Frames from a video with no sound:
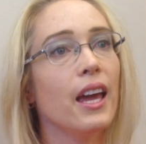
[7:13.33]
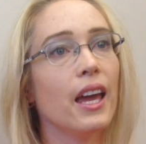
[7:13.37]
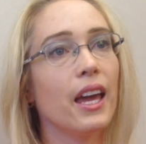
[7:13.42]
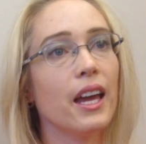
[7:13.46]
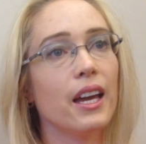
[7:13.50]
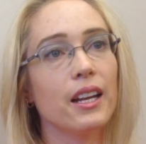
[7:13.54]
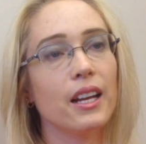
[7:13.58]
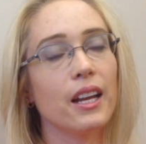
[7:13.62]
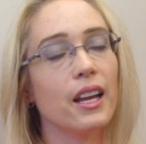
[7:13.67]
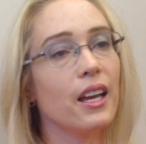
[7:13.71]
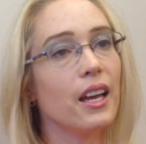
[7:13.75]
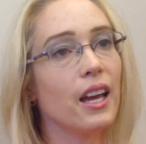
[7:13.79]

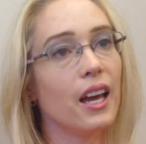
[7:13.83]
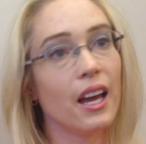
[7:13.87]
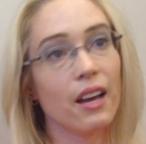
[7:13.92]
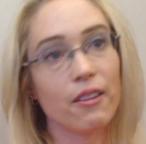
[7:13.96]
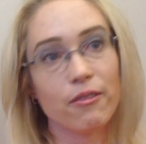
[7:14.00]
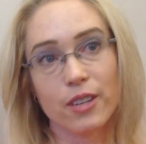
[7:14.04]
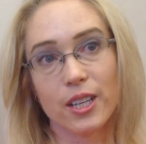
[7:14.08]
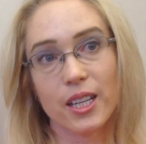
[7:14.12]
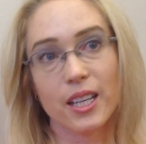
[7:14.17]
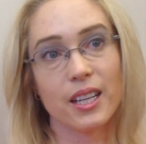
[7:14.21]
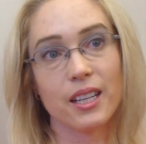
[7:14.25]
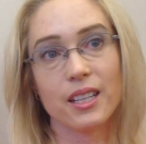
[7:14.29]
And
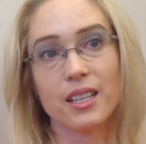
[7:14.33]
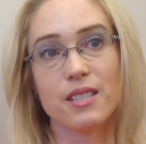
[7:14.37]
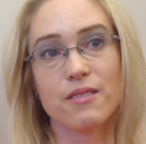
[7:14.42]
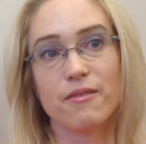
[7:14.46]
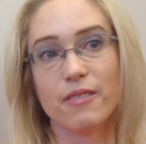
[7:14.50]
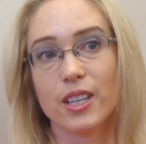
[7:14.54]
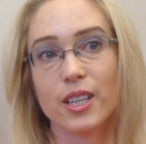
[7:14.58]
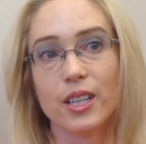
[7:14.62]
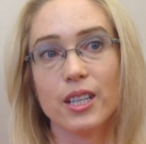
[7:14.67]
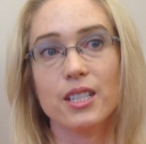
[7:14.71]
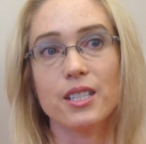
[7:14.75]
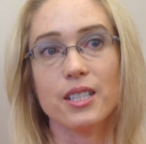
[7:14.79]
every kid is
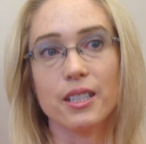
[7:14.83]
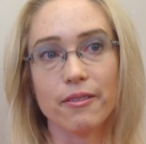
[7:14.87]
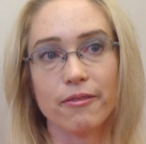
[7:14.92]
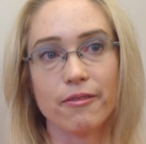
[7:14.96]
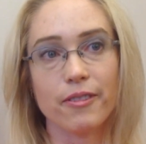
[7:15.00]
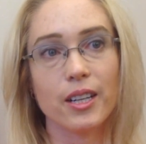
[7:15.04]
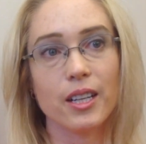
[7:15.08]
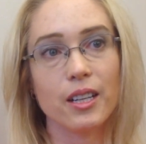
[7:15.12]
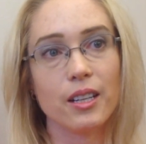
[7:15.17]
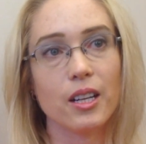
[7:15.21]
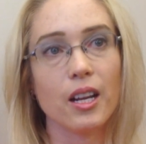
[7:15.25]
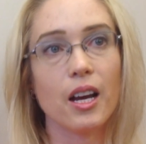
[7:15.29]
very
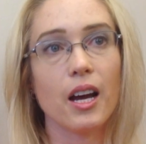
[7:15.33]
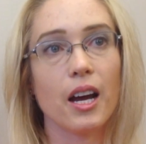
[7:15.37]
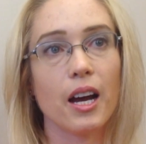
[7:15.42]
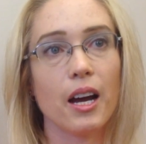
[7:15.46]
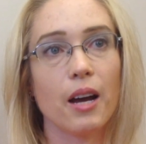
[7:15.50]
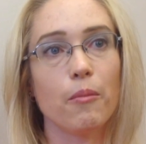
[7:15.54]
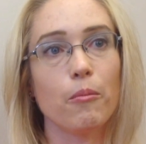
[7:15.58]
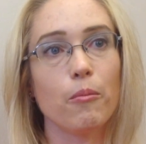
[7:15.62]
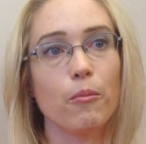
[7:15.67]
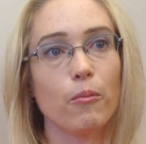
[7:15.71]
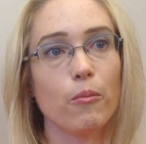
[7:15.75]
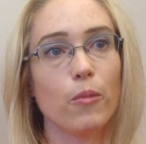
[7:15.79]
different.
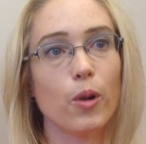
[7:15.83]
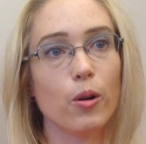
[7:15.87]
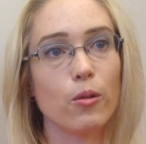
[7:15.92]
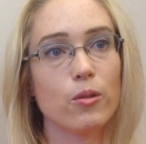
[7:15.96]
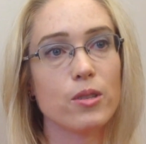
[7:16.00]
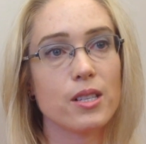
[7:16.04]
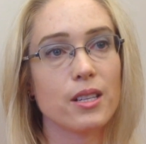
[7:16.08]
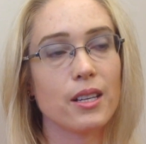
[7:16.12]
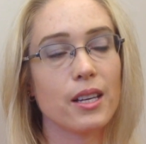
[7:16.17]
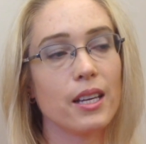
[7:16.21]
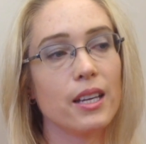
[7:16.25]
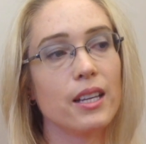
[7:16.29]

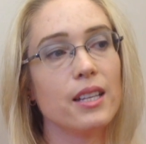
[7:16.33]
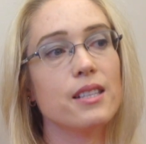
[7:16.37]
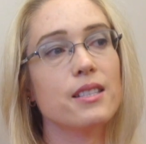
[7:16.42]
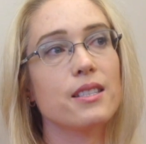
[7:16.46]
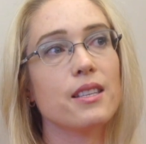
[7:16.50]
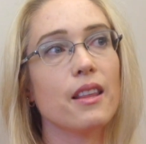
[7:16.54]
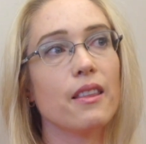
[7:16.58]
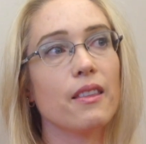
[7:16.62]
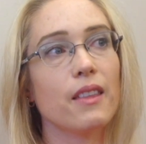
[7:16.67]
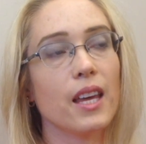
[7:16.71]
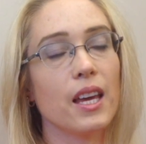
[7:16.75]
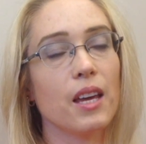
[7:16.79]
Most kids,
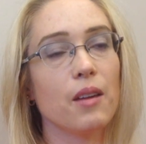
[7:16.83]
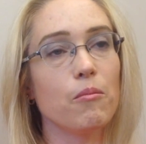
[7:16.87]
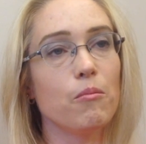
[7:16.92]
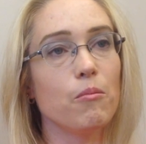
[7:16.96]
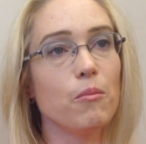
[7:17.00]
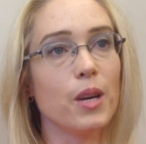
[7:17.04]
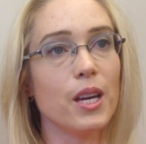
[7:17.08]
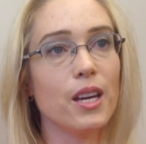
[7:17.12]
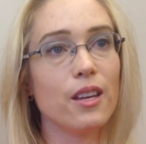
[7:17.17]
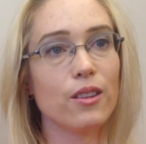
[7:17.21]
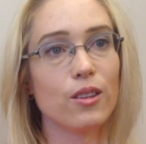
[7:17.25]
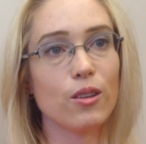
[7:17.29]
they
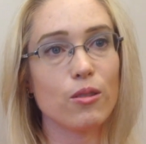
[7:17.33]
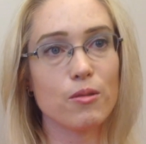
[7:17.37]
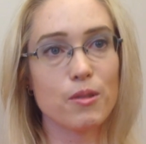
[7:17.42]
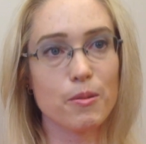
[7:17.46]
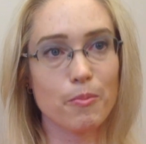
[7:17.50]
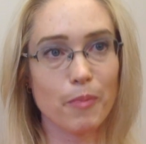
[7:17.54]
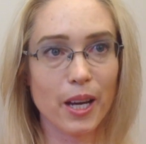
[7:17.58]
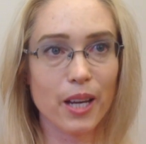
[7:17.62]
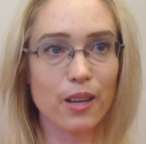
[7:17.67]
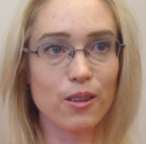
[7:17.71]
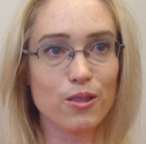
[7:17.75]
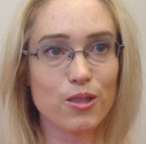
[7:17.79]
meet
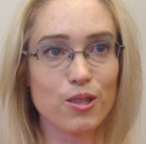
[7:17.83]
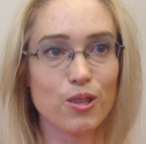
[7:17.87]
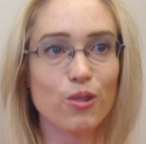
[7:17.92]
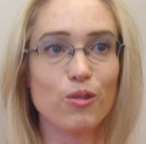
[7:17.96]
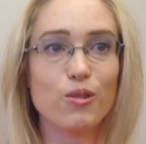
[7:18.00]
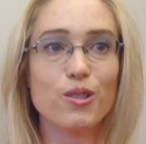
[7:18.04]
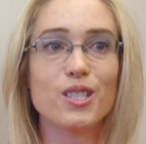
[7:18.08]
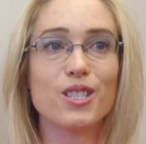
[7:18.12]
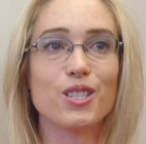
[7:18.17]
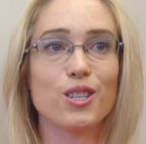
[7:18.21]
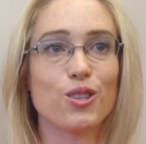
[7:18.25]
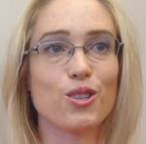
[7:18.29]
those
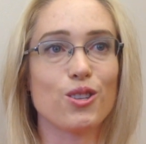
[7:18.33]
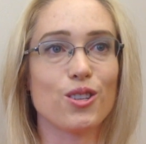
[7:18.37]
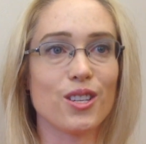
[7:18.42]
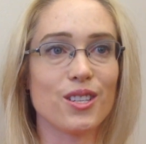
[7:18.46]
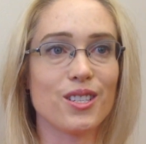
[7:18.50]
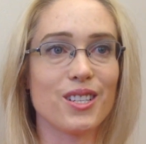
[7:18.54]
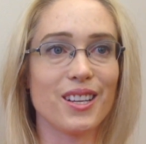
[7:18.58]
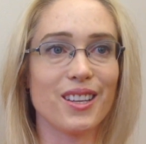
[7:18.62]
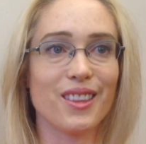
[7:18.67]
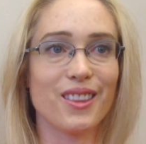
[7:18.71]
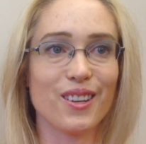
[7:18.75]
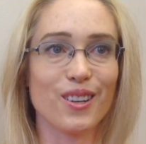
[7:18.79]
milestones. It's
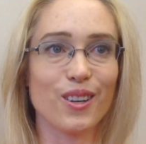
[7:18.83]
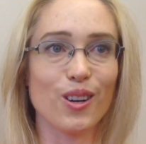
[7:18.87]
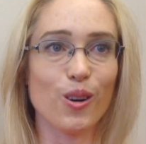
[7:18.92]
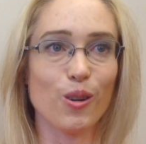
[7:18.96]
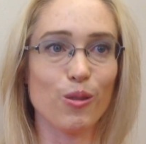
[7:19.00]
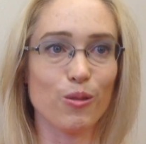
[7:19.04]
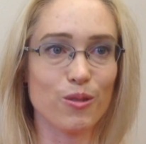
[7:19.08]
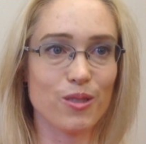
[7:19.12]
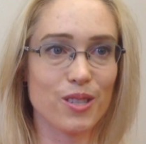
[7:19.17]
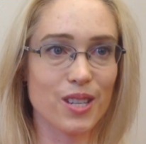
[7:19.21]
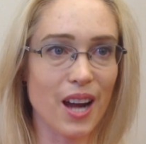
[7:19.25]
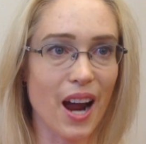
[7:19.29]
just in their
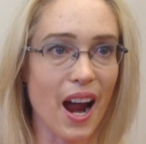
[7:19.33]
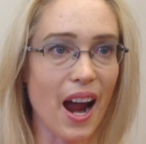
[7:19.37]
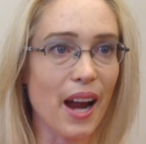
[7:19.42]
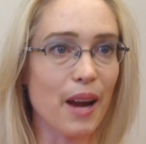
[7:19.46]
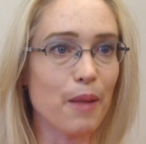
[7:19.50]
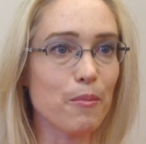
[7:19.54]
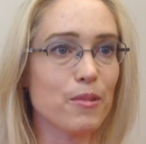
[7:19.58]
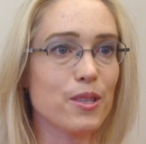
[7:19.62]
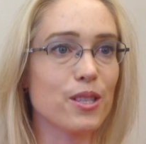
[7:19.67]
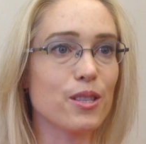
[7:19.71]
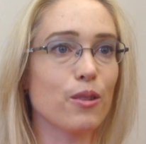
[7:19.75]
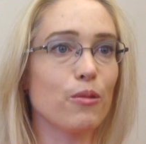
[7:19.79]
own
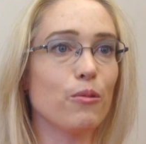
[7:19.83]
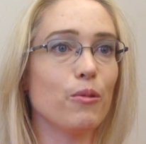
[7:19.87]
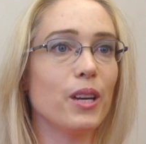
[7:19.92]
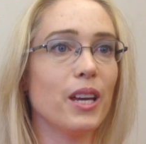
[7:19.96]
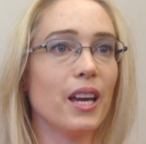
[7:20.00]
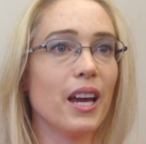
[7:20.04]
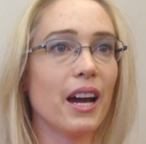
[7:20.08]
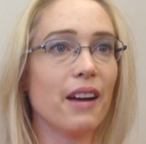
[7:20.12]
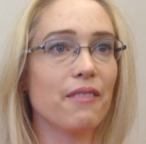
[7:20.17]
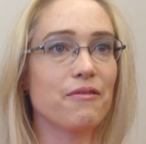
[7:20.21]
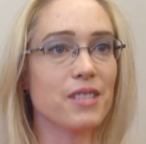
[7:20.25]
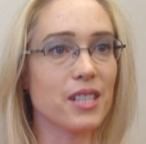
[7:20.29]
time. So
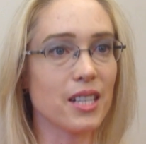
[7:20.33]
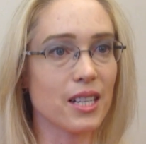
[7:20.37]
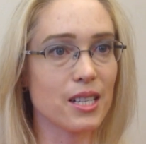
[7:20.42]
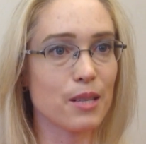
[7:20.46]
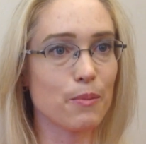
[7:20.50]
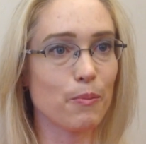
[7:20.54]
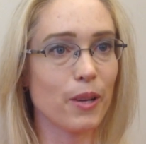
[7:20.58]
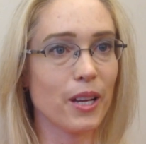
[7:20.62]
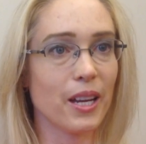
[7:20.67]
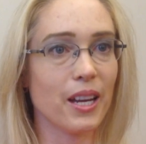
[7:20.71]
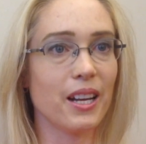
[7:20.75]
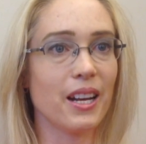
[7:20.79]
we have to
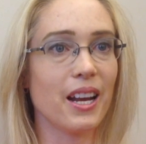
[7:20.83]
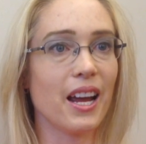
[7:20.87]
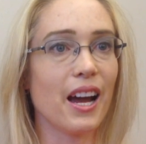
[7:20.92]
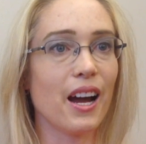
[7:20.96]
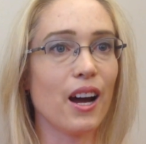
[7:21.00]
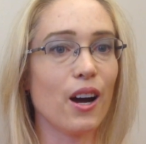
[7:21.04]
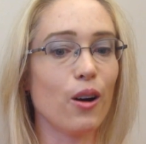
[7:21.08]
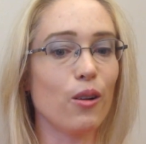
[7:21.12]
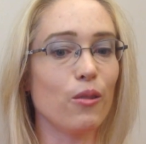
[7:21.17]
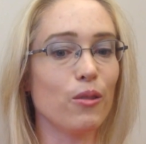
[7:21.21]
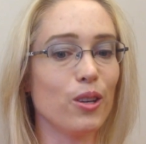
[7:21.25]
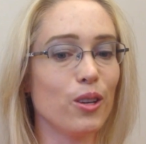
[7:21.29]
explain
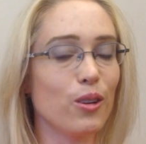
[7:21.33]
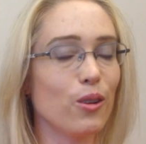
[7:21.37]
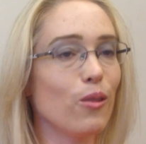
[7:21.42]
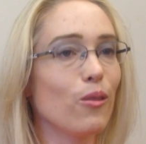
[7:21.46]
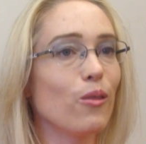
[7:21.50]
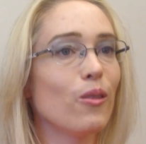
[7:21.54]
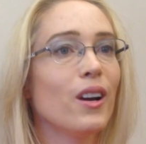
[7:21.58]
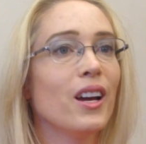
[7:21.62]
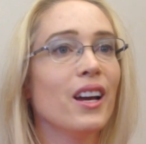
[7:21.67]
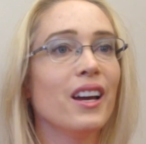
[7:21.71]
how, you know,